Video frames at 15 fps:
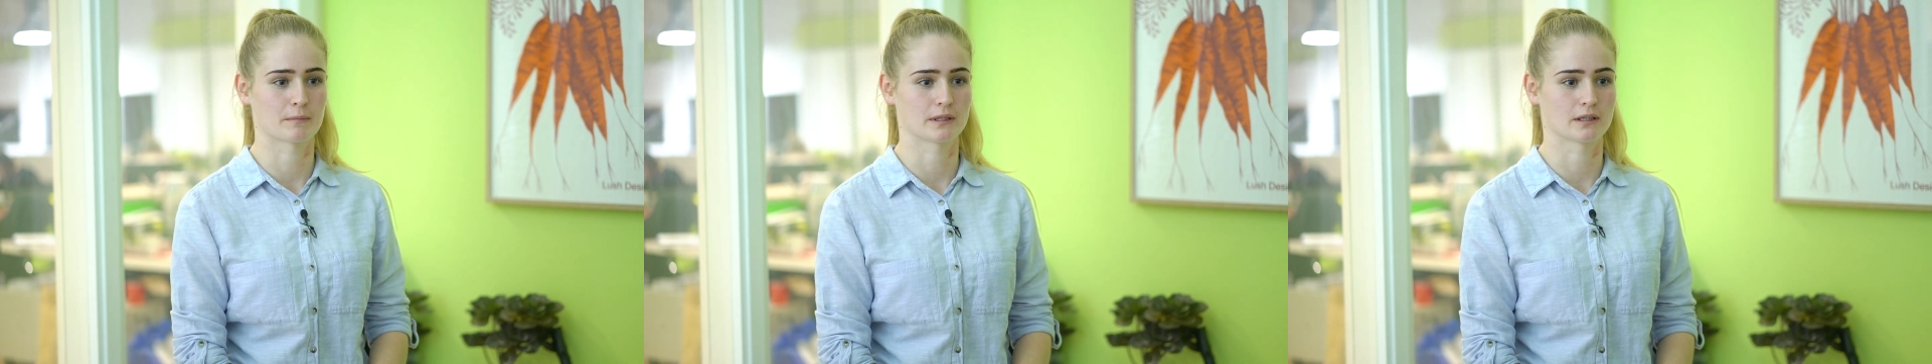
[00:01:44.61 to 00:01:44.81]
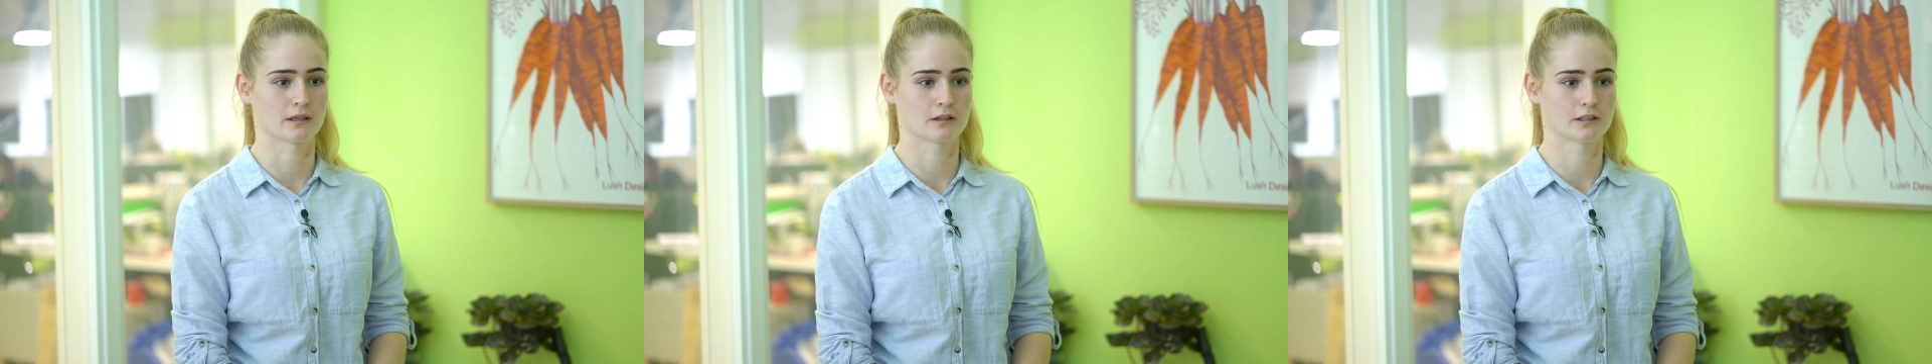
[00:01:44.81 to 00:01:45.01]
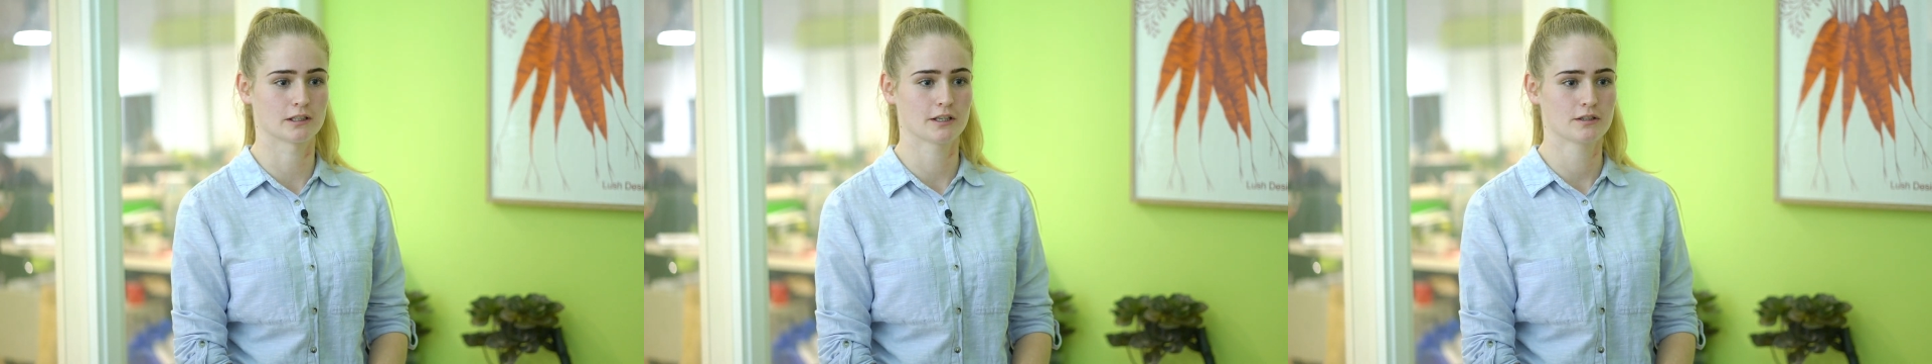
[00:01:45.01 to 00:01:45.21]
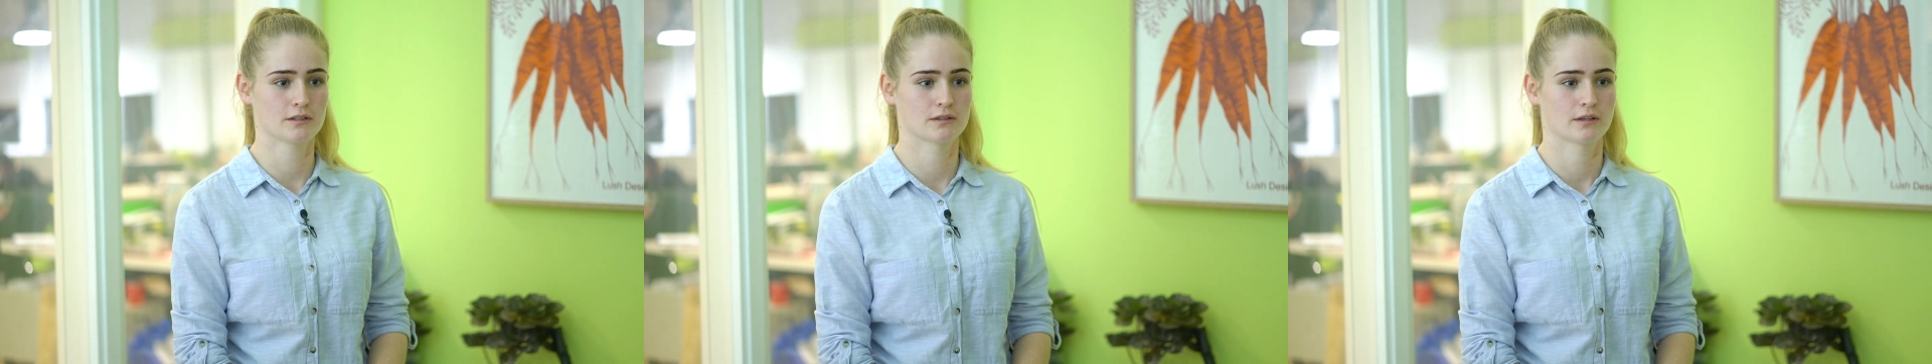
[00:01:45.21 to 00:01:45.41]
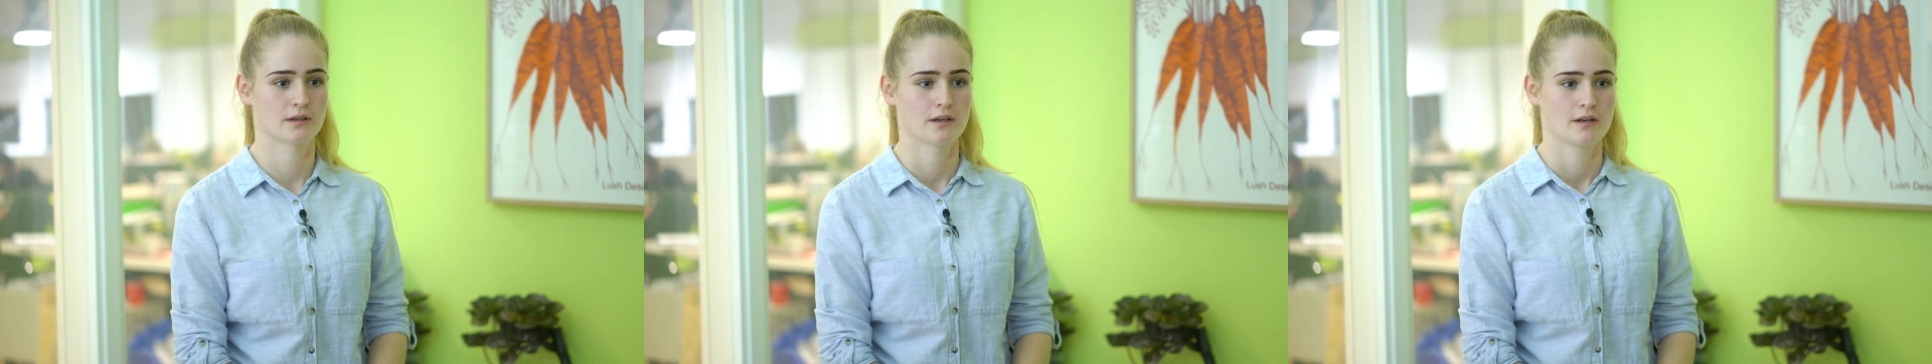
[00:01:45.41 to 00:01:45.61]
in the college.
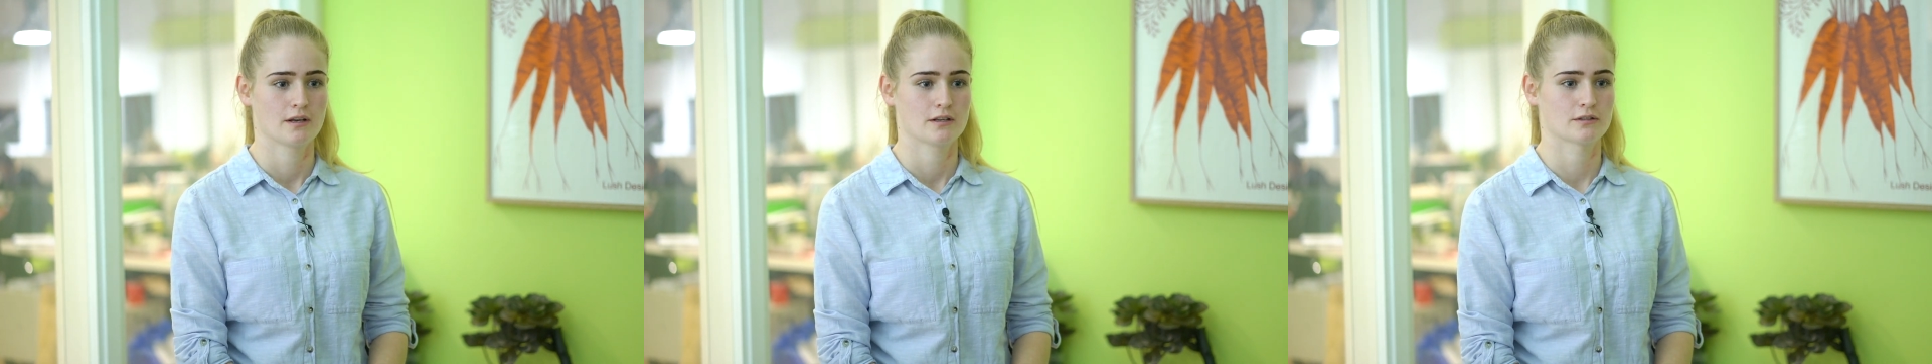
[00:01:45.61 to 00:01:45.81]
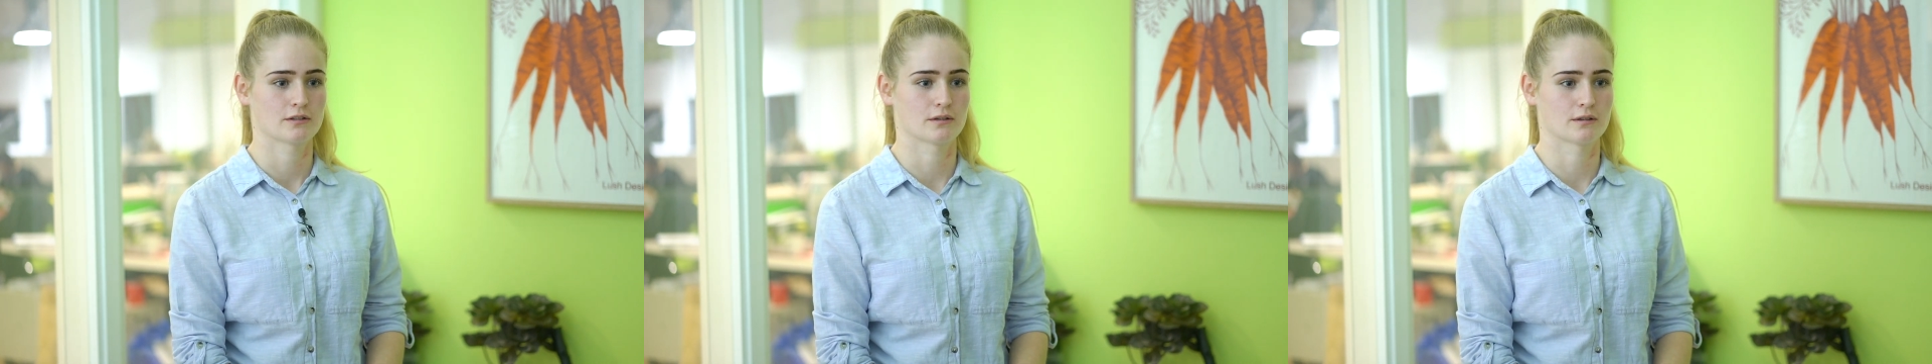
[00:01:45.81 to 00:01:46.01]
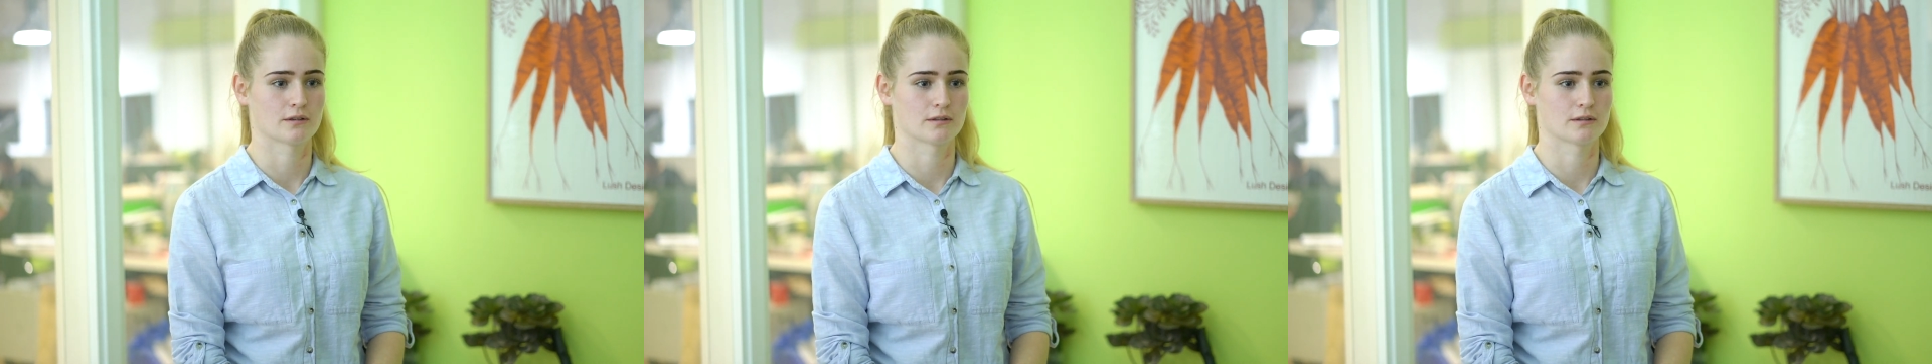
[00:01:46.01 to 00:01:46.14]
So